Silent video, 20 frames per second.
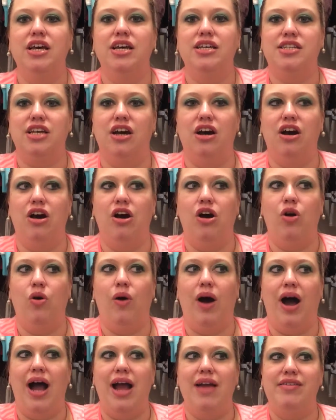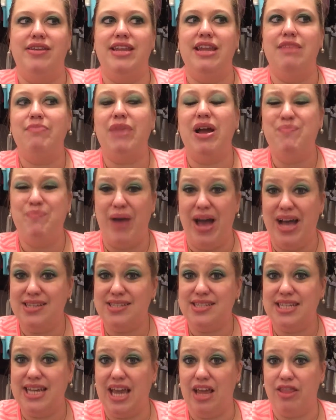So I did my
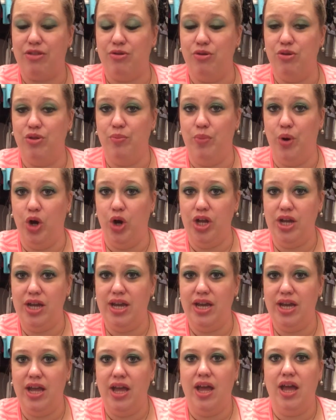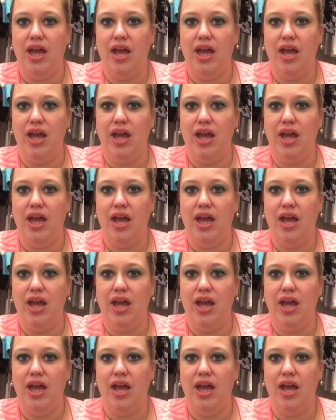best to get through the book.